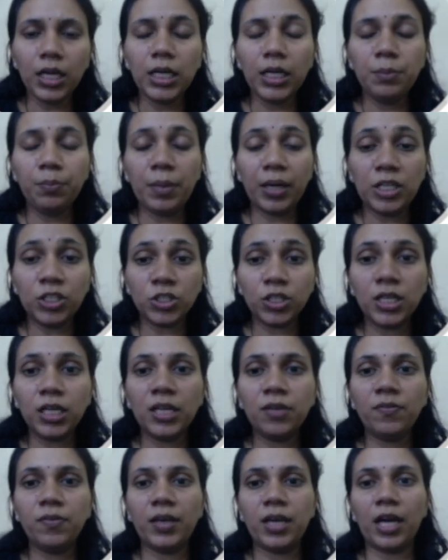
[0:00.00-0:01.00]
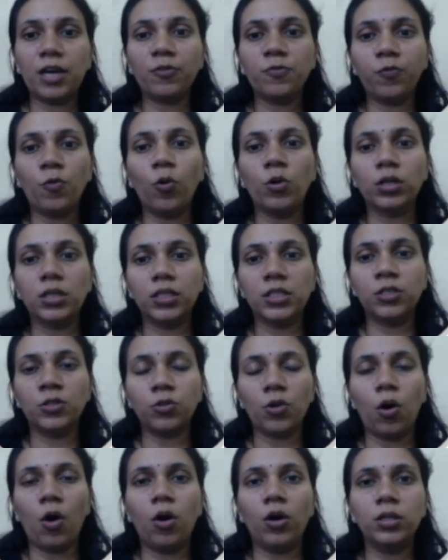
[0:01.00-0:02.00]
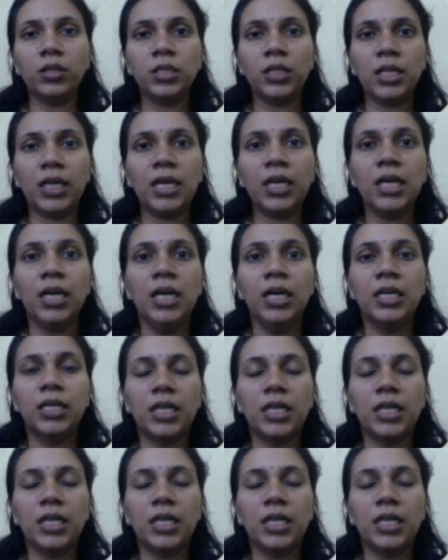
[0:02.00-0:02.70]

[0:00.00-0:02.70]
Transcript: majorly we had focused on the